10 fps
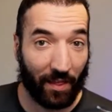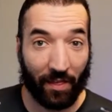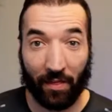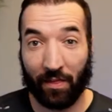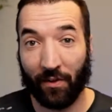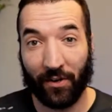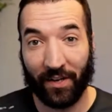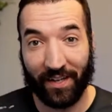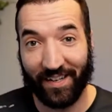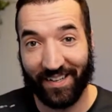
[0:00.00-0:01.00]

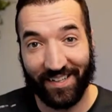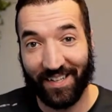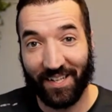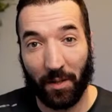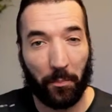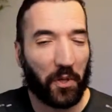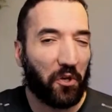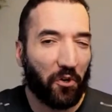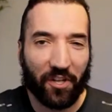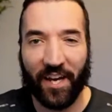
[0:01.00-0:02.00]
certain
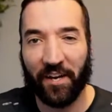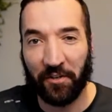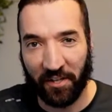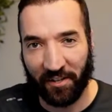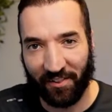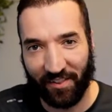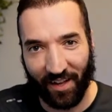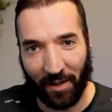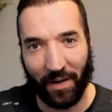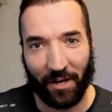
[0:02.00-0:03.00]
peculiarities
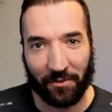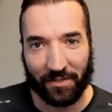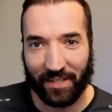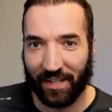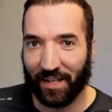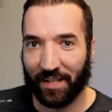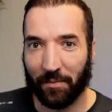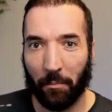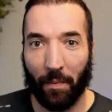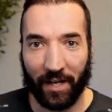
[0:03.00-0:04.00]
about
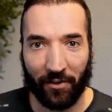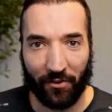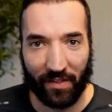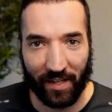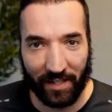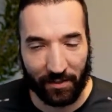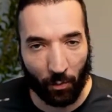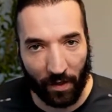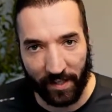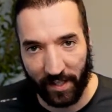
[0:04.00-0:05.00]
miners that
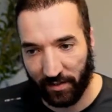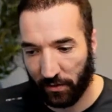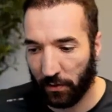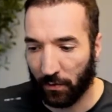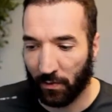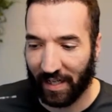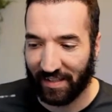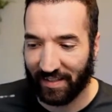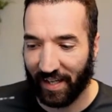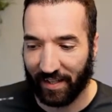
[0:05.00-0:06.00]
one needs to
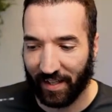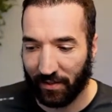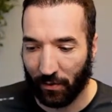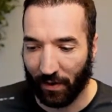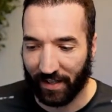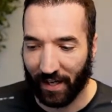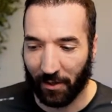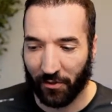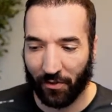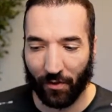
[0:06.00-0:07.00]
take into
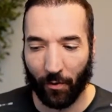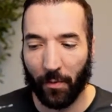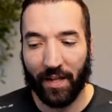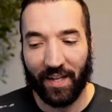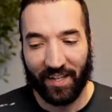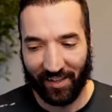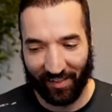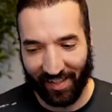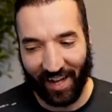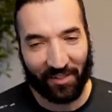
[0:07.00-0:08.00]
account. So this
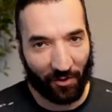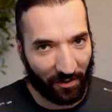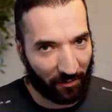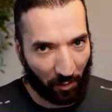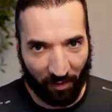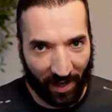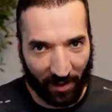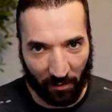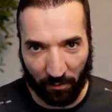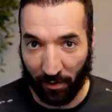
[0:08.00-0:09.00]
is not sort of a
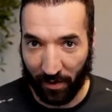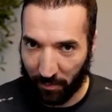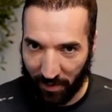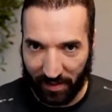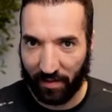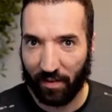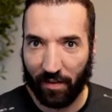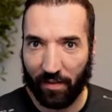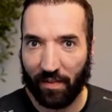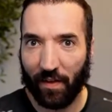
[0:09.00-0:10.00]
final verdict, but this
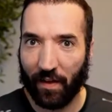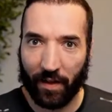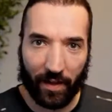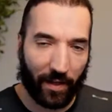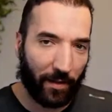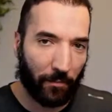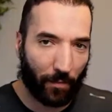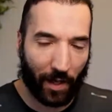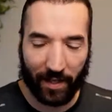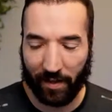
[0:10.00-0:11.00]
is a
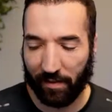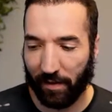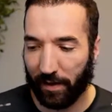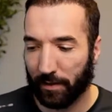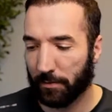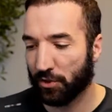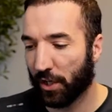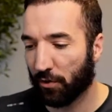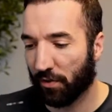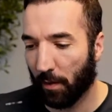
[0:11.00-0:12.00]

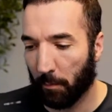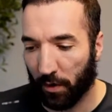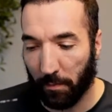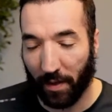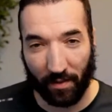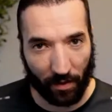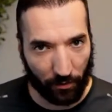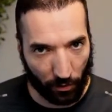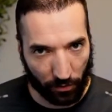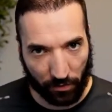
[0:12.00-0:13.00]
general summary based on
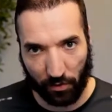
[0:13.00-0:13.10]
those